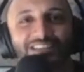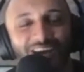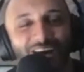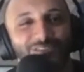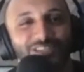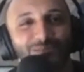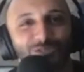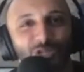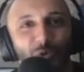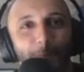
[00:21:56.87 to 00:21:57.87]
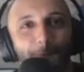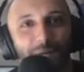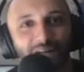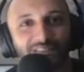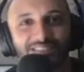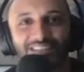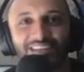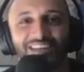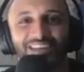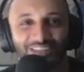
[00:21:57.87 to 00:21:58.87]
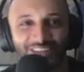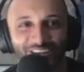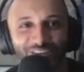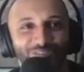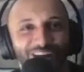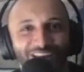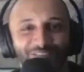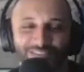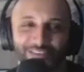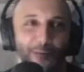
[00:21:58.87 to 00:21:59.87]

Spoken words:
the halftime show on Pulse 95.